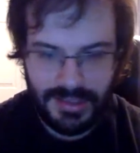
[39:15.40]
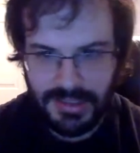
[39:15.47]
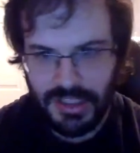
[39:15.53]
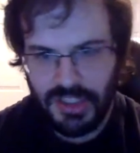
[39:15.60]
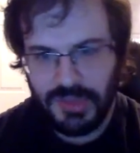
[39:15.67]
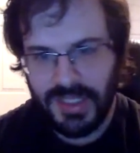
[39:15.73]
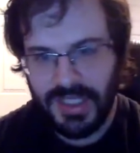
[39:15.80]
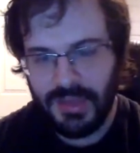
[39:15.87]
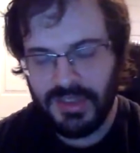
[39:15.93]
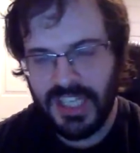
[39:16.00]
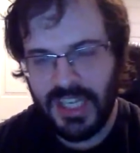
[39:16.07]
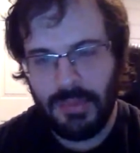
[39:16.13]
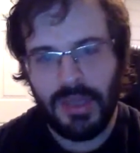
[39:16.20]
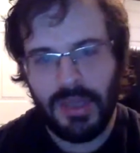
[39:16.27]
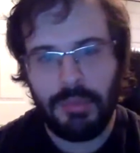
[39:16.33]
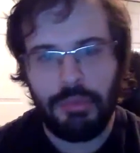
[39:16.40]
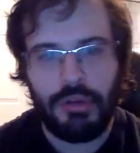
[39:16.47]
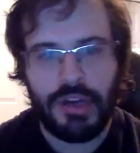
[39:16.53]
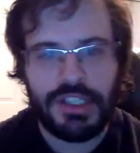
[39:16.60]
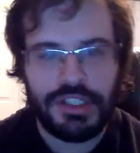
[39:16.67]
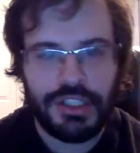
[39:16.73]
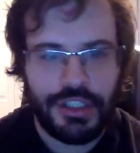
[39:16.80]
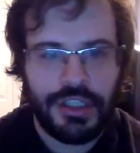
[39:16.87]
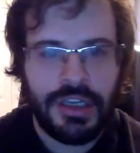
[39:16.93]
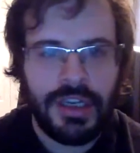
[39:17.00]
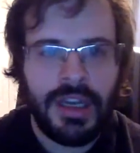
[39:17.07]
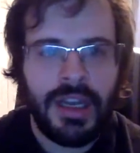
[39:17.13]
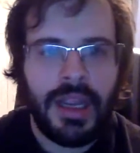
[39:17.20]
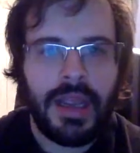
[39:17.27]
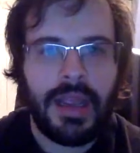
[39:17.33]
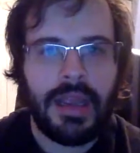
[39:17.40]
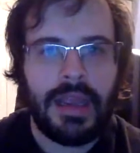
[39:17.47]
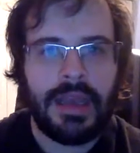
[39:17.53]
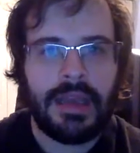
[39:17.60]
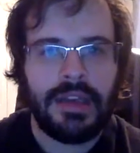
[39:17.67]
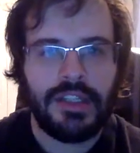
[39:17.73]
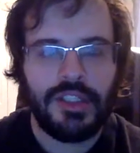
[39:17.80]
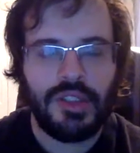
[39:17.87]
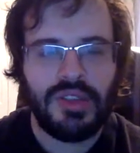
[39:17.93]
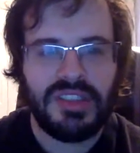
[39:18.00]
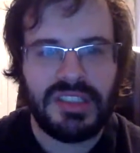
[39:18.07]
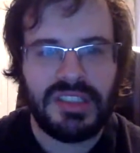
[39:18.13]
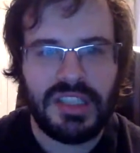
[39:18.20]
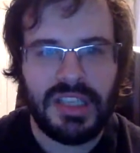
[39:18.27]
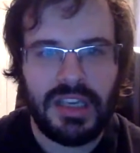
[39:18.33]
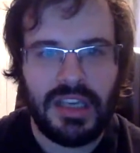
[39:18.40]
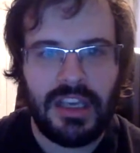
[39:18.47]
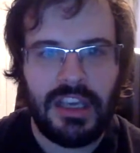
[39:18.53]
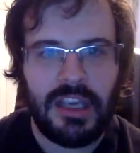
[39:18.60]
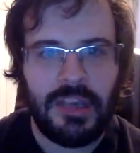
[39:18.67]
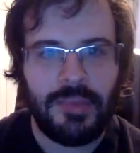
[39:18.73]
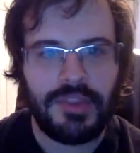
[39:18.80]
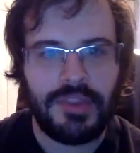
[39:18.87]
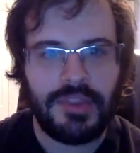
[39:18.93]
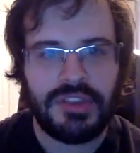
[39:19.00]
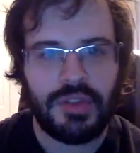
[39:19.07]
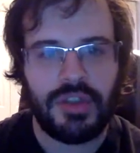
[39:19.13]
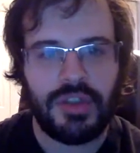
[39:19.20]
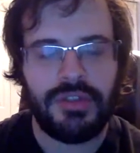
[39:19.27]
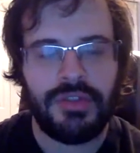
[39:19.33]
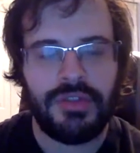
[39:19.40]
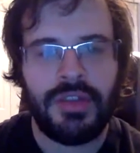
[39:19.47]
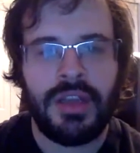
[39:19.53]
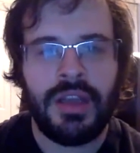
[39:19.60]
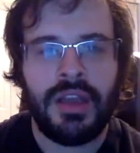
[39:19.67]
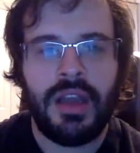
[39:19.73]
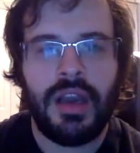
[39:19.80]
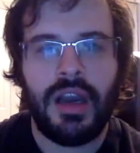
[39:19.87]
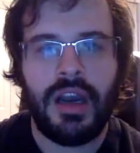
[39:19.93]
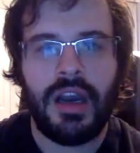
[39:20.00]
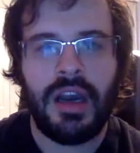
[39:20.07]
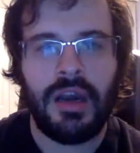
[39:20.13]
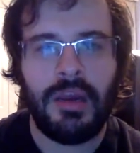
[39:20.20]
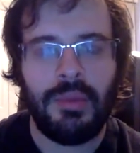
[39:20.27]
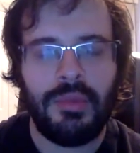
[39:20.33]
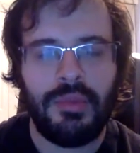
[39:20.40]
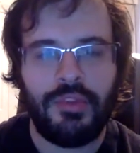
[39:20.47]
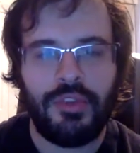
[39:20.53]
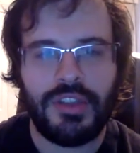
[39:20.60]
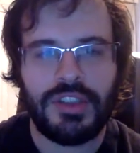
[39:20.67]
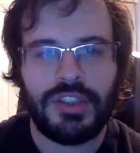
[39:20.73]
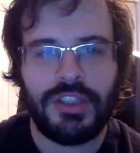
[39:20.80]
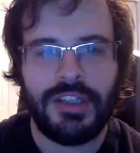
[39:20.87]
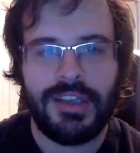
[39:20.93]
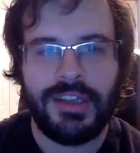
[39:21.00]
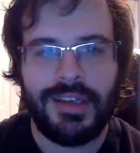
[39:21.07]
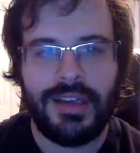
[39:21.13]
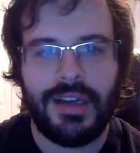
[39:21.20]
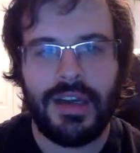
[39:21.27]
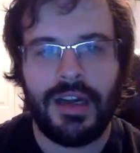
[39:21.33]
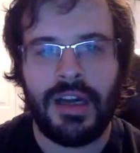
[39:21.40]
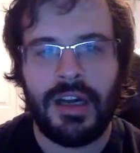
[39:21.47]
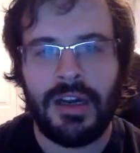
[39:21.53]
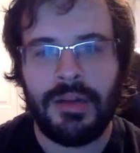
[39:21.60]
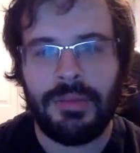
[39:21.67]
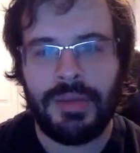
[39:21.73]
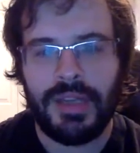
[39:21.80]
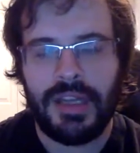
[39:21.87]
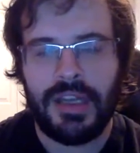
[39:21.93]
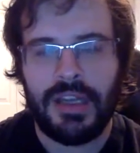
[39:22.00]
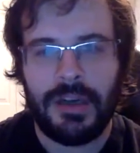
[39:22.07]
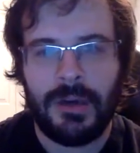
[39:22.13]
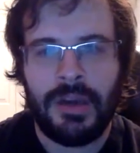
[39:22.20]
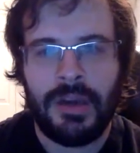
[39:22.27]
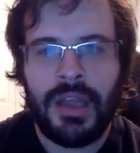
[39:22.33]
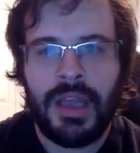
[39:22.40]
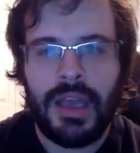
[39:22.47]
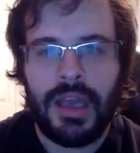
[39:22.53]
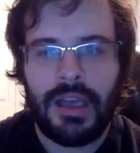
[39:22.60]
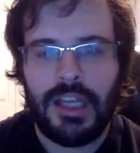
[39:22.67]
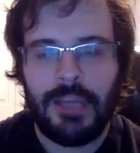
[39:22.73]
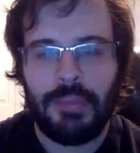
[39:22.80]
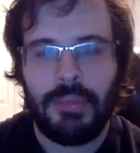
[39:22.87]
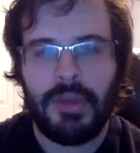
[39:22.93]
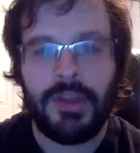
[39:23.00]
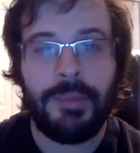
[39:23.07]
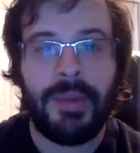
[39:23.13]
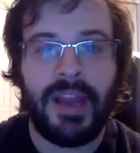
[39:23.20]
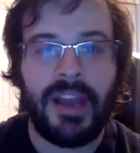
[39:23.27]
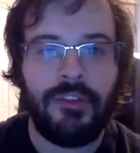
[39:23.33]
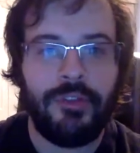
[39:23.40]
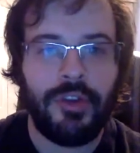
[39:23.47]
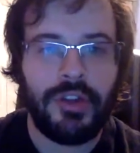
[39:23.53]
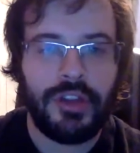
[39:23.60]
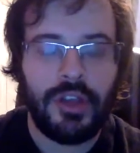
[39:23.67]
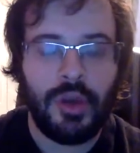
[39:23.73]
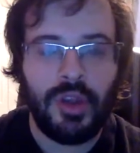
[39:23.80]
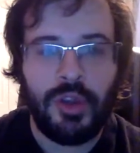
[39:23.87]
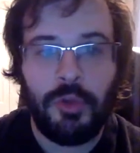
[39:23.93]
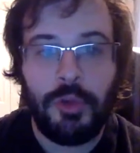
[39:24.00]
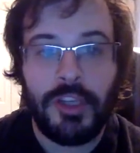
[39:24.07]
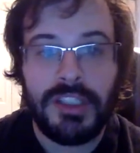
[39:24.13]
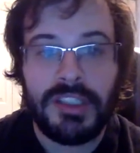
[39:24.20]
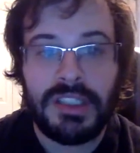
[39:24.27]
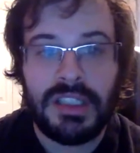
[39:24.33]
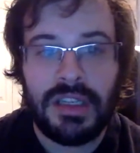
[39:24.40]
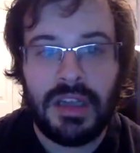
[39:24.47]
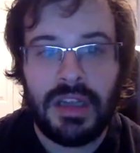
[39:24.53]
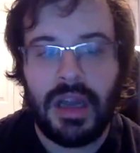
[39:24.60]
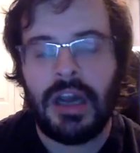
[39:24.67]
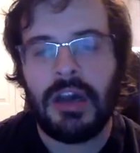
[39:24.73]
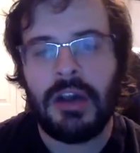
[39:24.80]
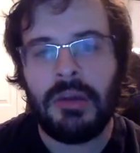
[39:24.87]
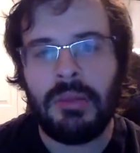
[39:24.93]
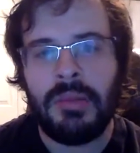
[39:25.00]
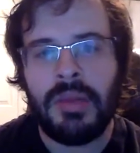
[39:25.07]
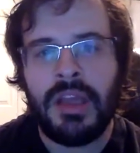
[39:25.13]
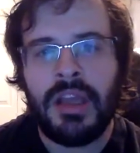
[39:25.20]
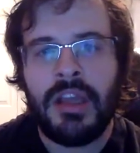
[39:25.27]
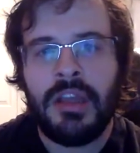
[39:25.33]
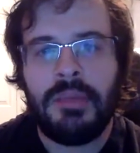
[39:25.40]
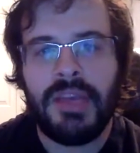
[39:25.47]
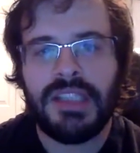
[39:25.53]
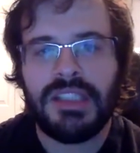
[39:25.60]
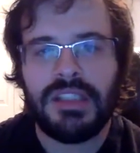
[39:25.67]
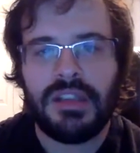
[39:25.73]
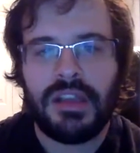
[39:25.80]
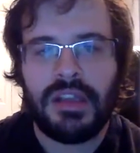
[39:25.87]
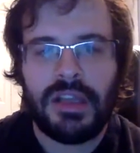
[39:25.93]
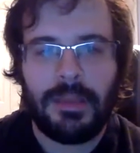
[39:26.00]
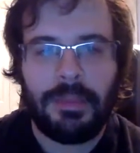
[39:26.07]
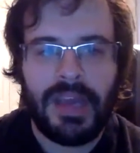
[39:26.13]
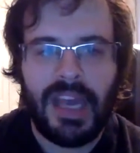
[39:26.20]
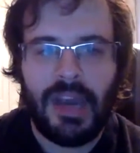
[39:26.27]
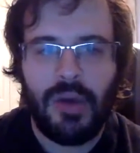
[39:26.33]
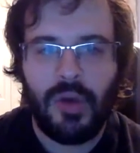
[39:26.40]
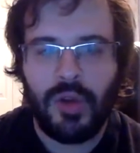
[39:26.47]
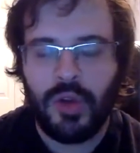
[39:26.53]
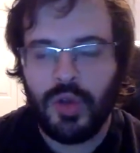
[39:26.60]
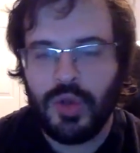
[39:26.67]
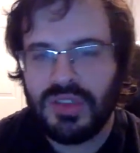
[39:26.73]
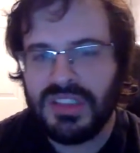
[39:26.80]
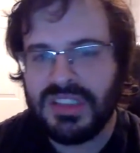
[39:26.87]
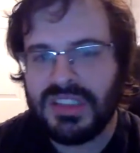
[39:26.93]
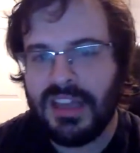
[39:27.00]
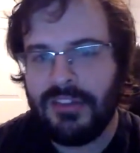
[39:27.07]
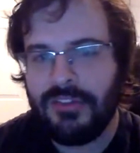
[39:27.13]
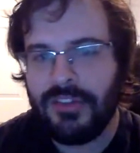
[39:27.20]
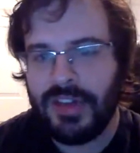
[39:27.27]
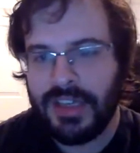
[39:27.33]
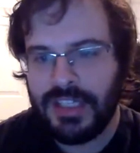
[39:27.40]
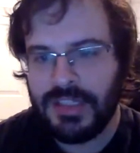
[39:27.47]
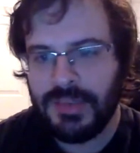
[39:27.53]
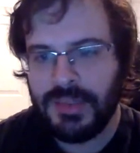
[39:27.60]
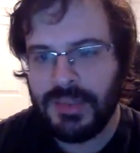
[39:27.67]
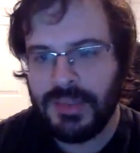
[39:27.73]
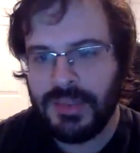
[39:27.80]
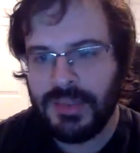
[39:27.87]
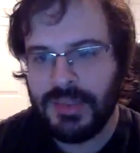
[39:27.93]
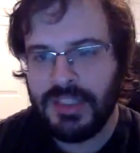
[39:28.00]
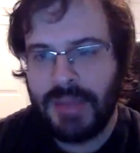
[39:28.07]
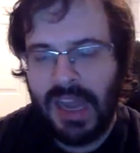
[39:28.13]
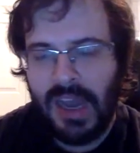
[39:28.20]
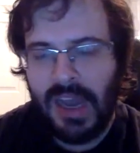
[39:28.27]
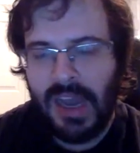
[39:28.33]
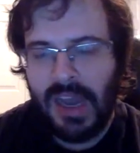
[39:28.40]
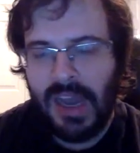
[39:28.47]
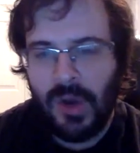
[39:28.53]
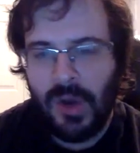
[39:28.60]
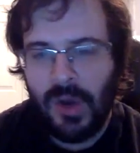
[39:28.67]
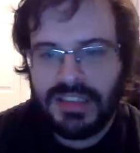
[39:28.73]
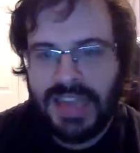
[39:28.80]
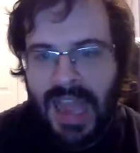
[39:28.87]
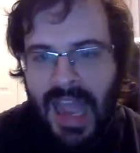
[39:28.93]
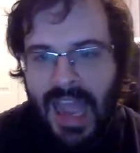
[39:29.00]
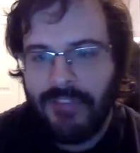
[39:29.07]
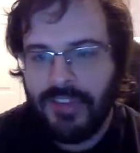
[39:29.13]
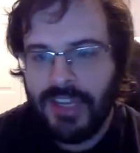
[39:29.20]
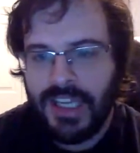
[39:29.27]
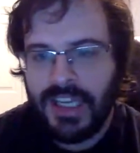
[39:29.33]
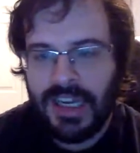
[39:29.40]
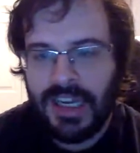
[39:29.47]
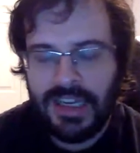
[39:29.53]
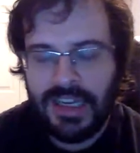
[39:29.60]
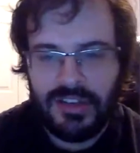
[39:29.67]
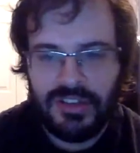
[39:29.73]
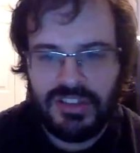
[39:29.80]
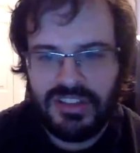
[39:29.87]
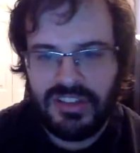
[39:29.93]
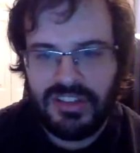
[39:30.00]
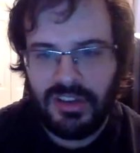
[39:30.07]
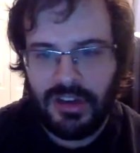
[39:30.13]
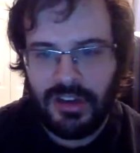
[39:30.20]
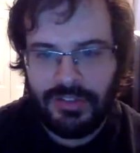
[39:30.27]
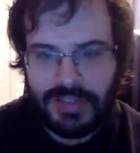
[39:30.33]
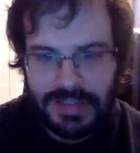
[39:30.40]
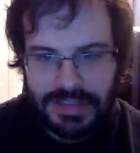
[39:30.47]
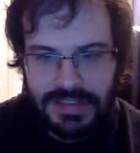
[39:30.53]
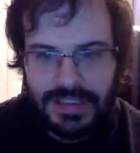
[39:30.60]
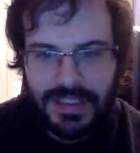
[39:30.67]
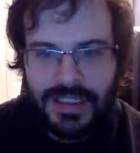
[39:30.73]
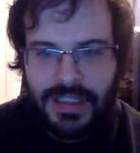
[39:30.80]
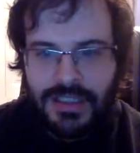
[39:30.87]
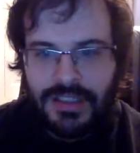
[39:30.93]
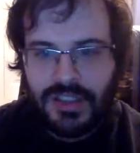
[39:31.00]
he was able to pressure and use his kicking game to sort of frustrate Pinedo and keep him on the back foot. The only reason basically that Powell loses that fight is because Powell doesn't have any kind of consistent offense.